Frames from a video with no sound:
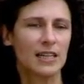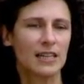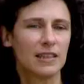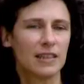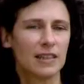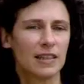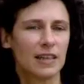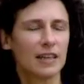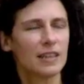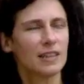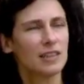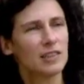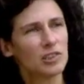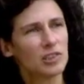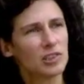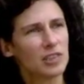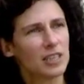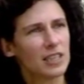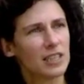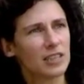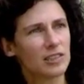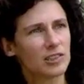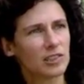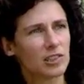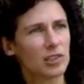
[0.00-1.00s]
The I U C
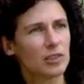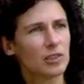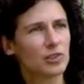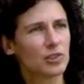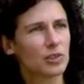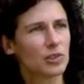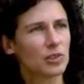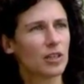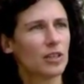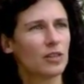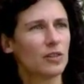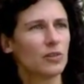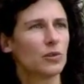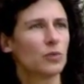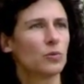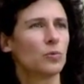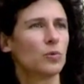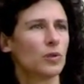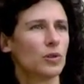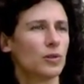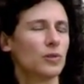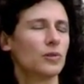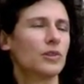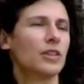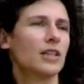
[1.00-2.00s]
N is also called the
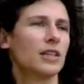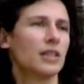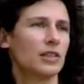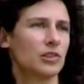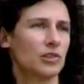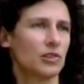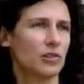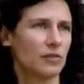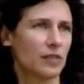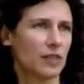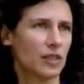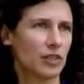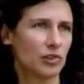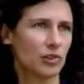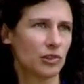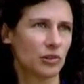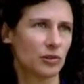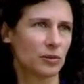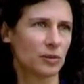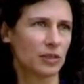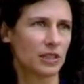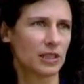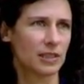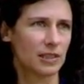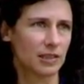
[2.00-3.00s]
World Conservation
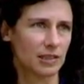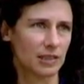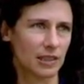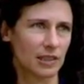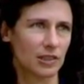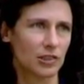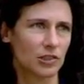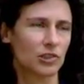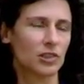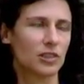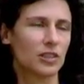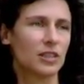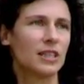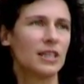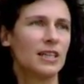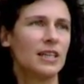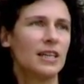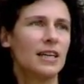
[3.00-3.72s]
Organization,